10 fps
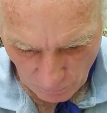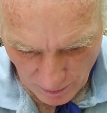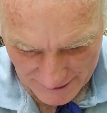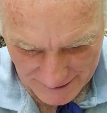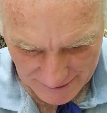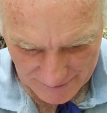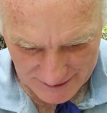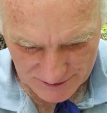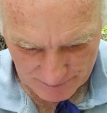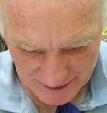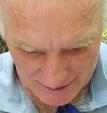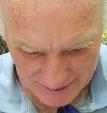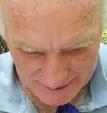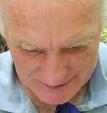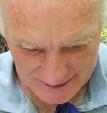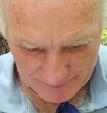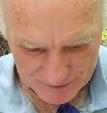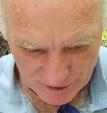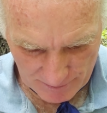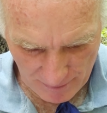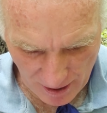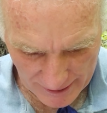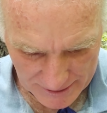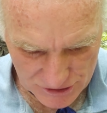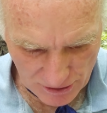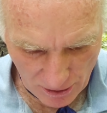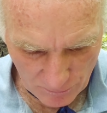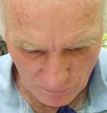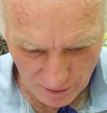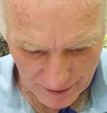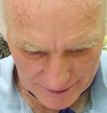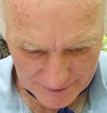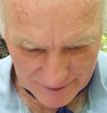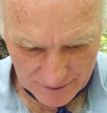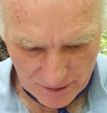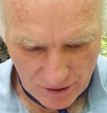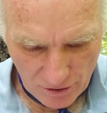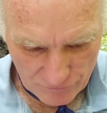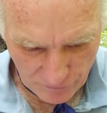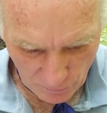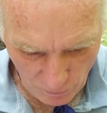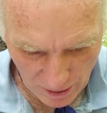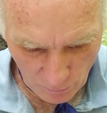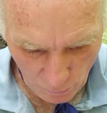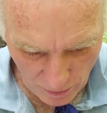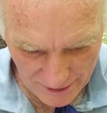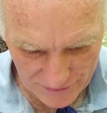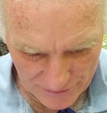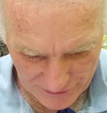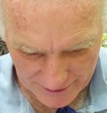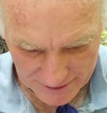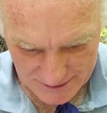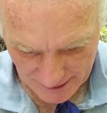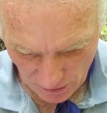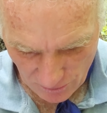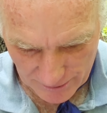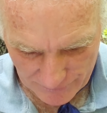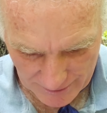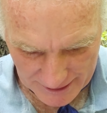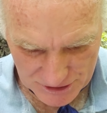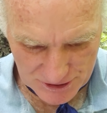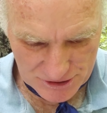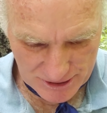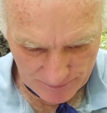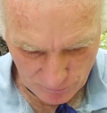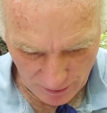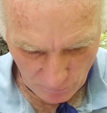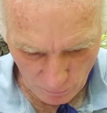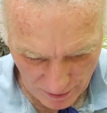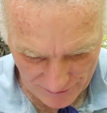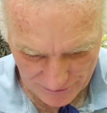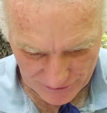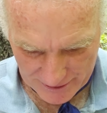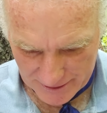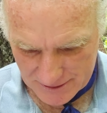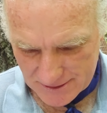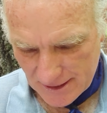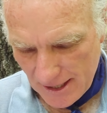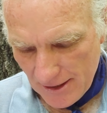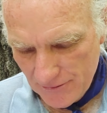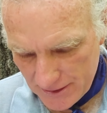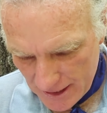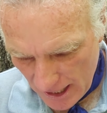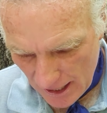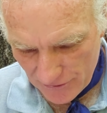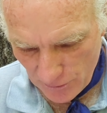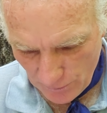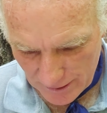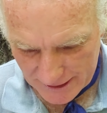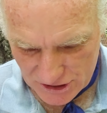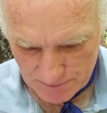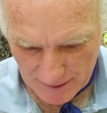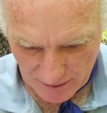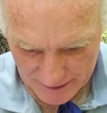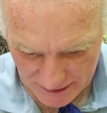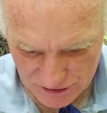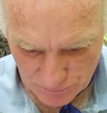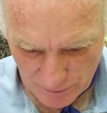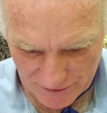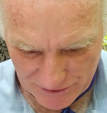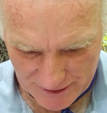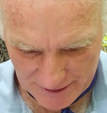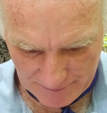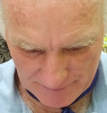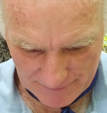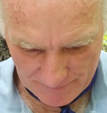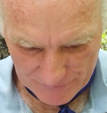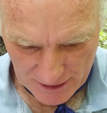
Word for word: What can this mean except your minds are one? For what one thinks in a holy relationship, what one thinks, the other will experience with him.